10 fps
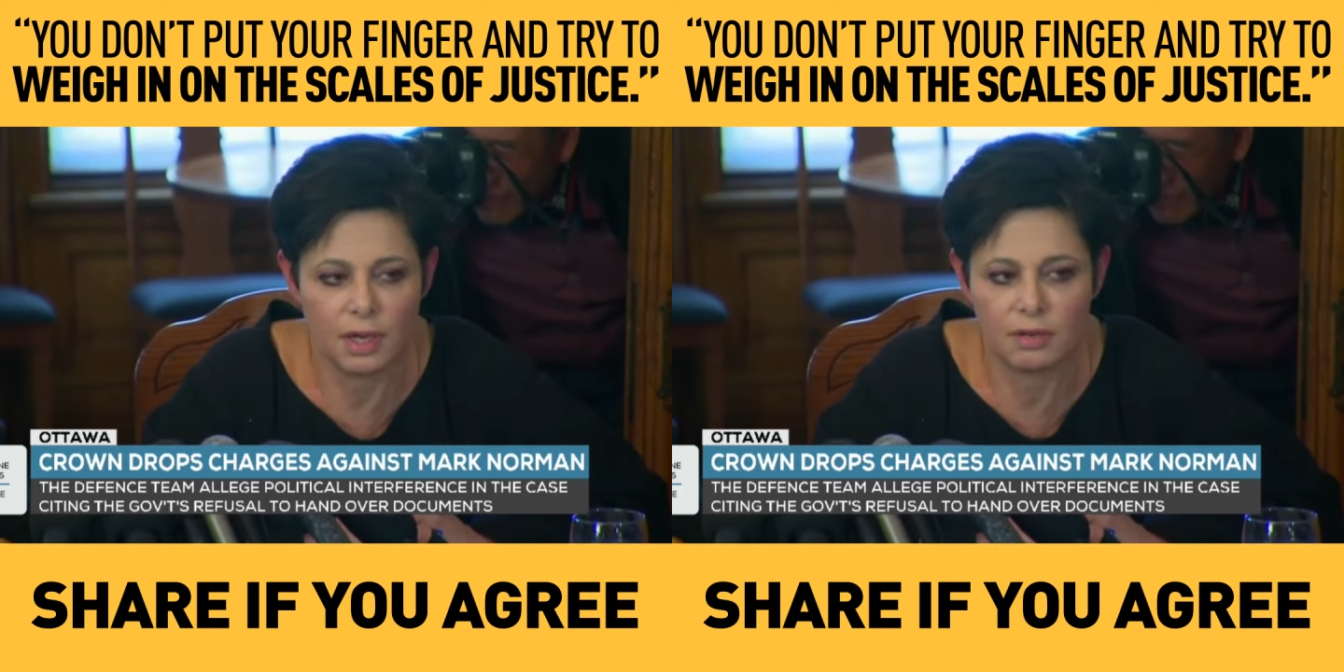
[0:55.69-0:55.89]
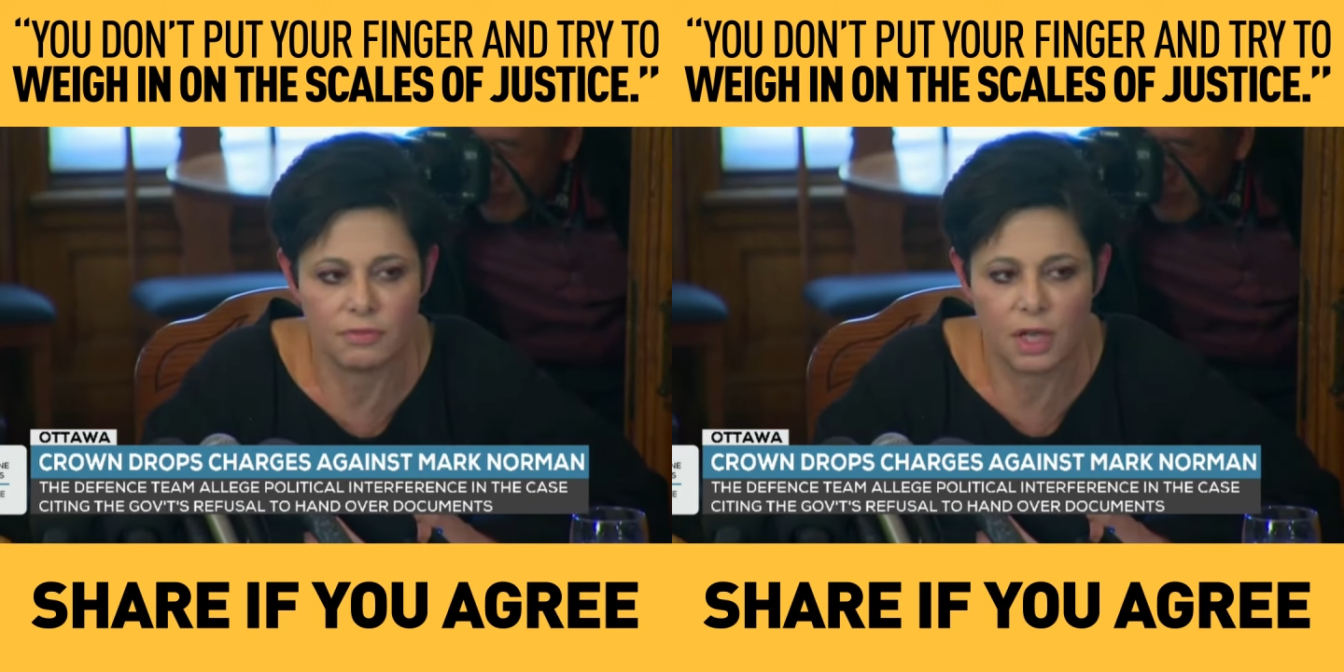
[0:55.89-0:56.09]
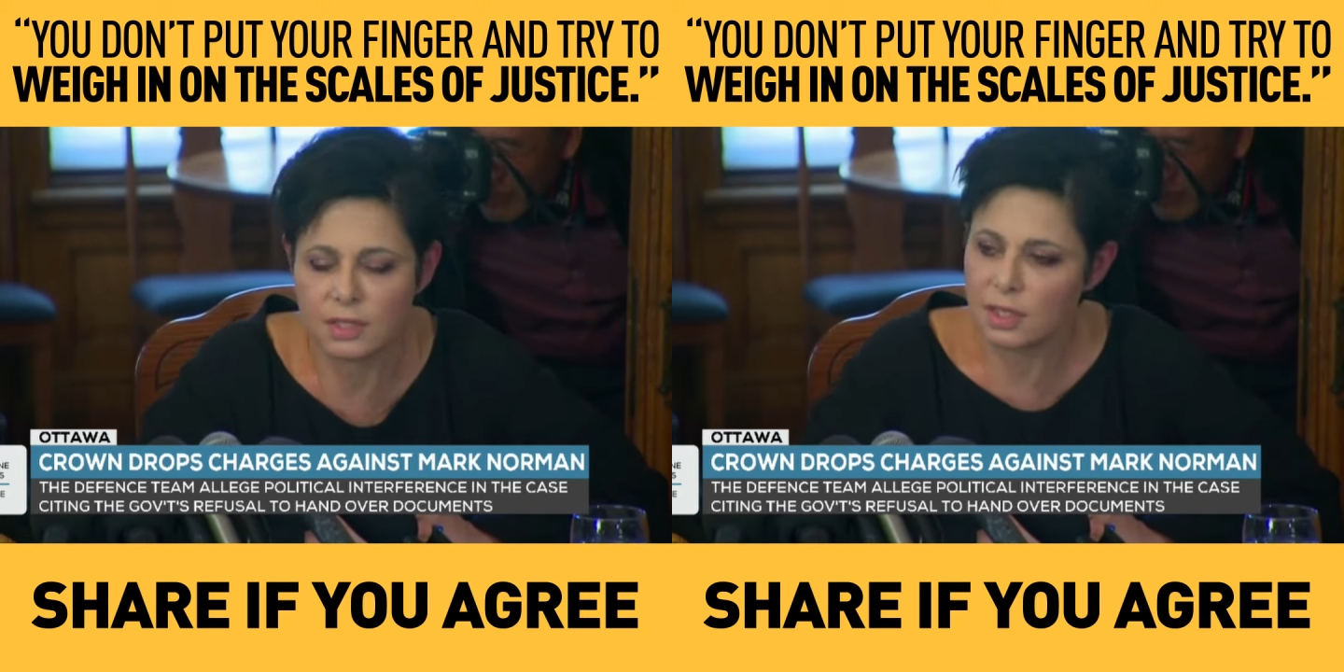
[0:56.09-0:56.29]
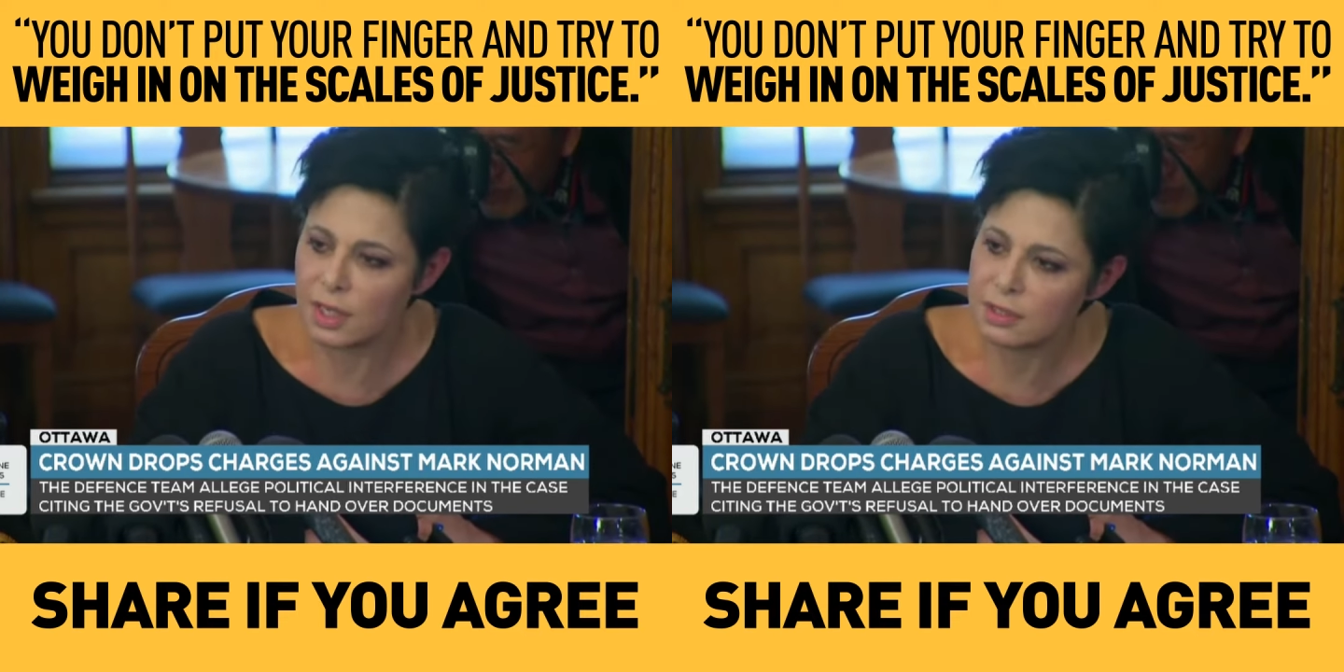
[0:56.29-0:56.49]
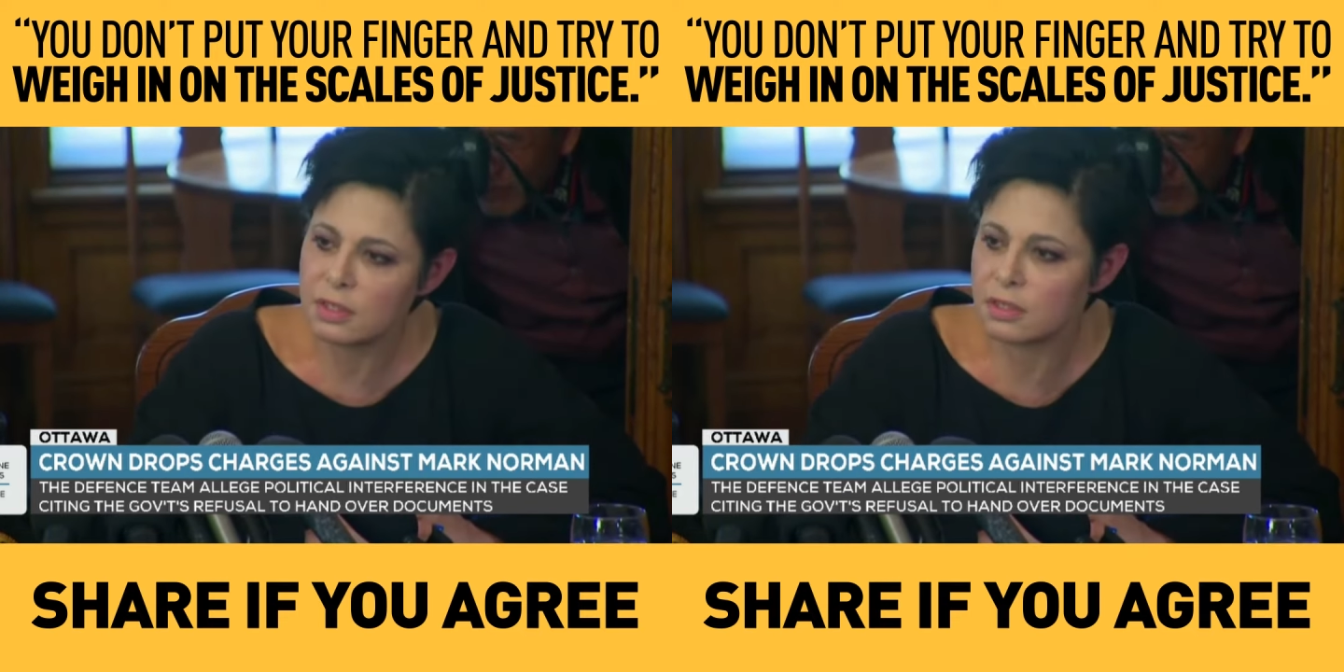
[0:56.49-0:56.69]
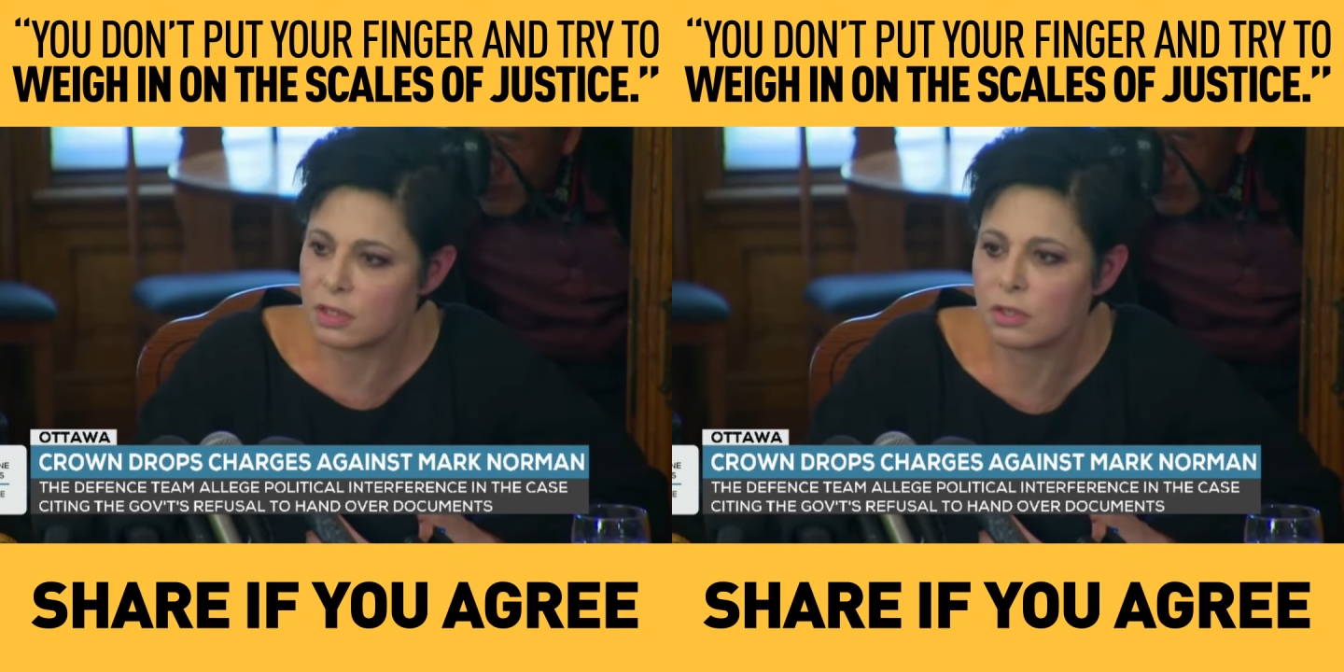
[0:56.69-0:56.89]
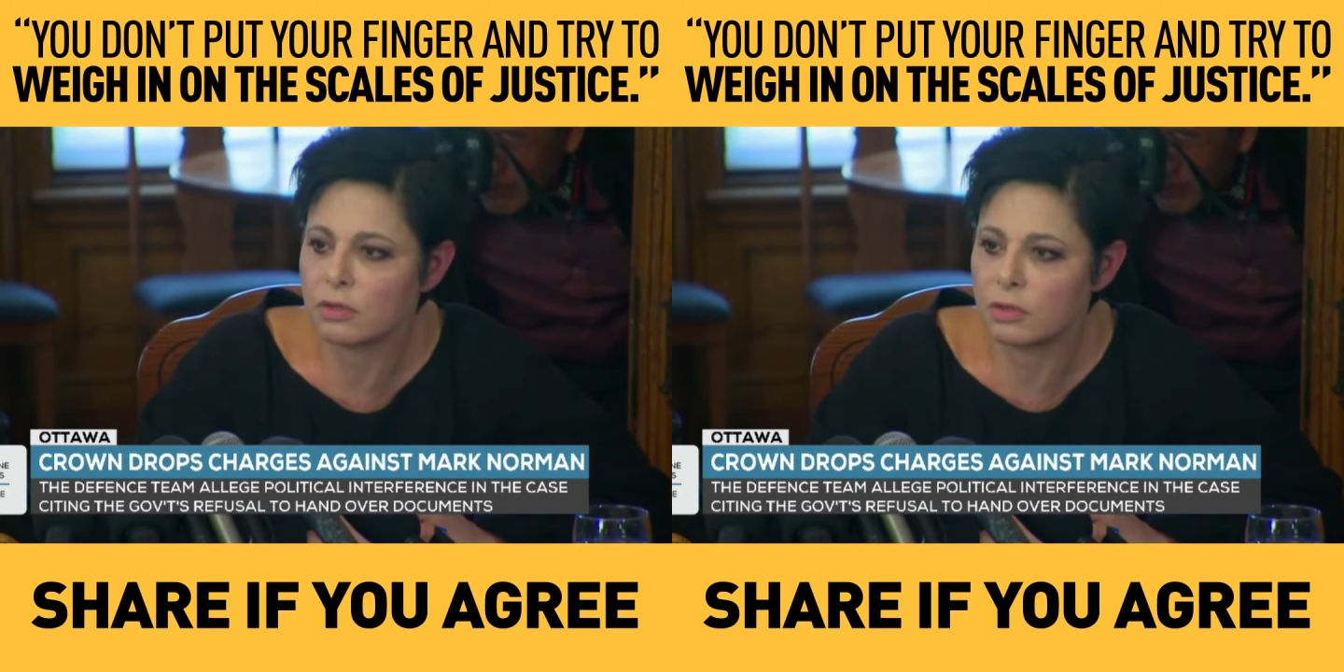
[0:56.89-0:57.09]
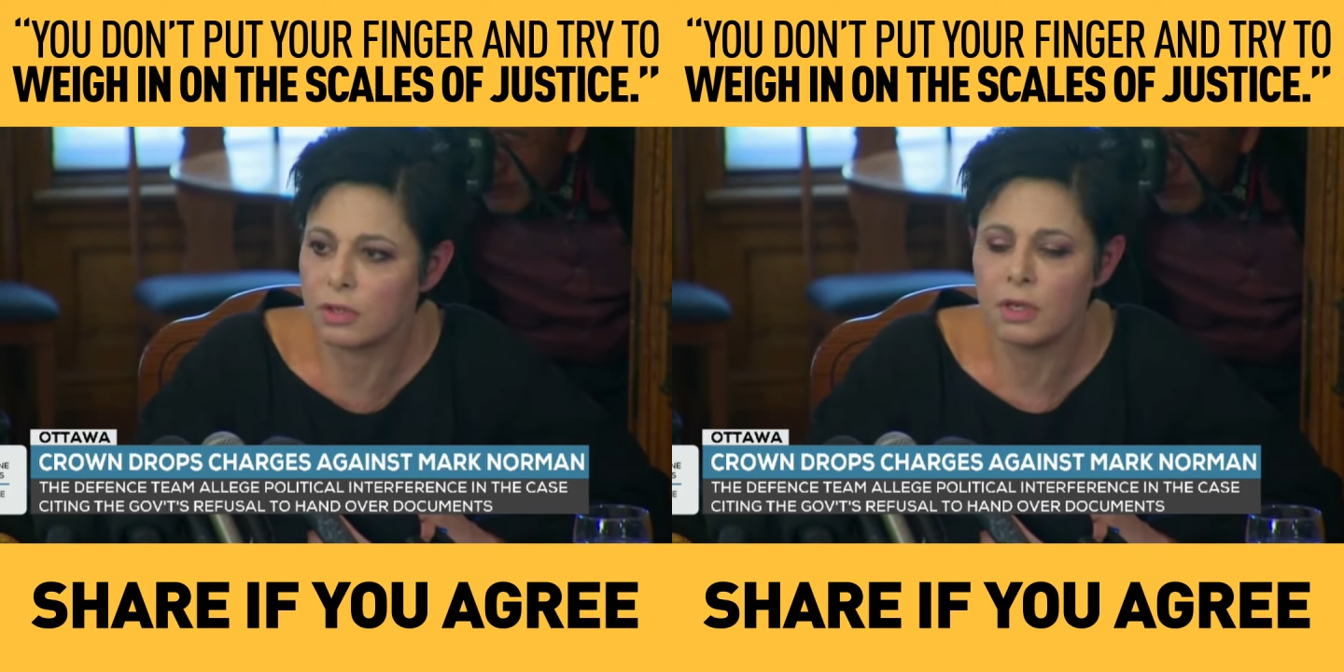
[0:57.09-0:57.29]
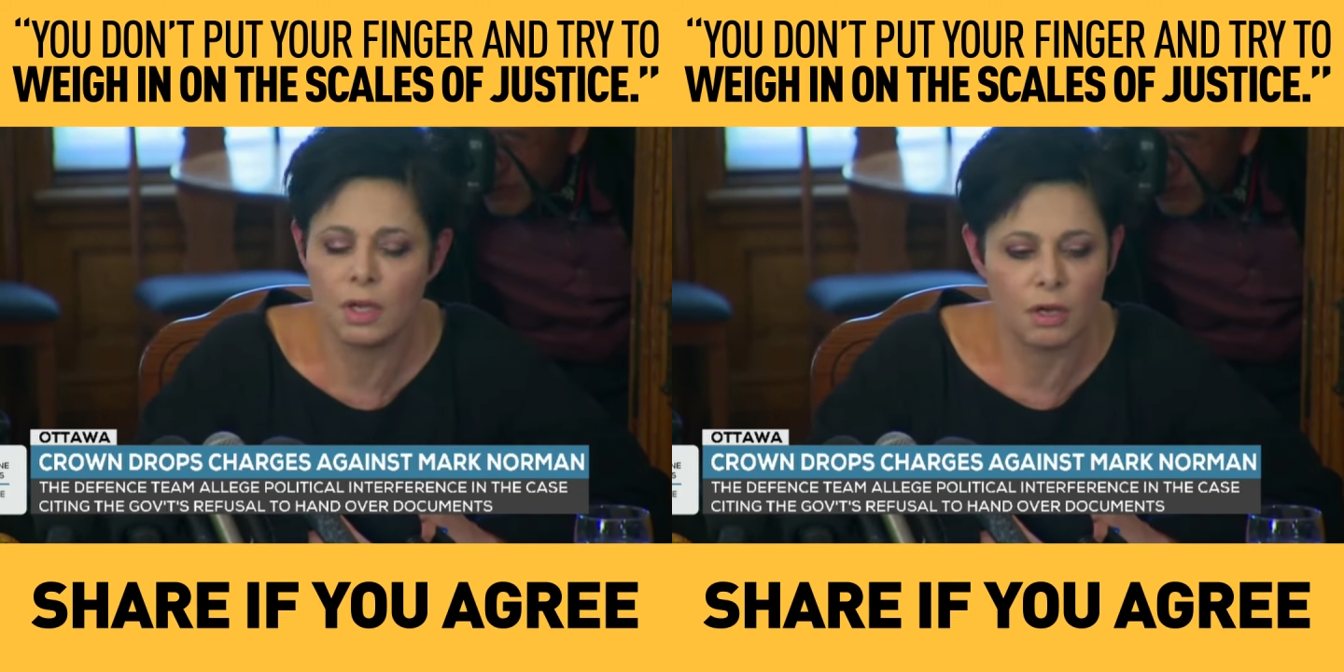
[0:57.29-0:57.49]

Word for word: have lots of lessons to learn